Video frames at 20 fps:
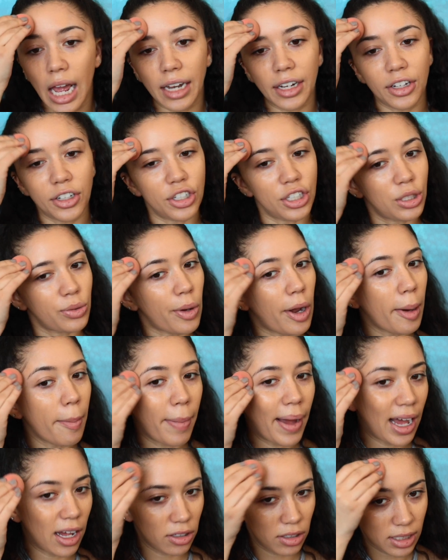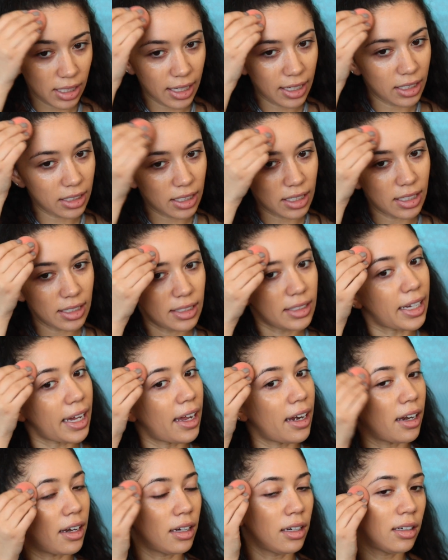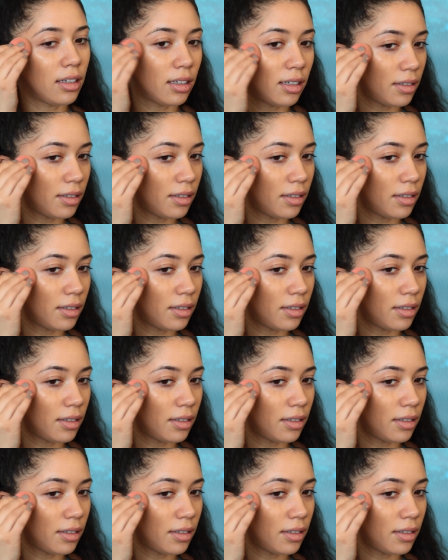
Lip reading: You just want to pounce it into the skin.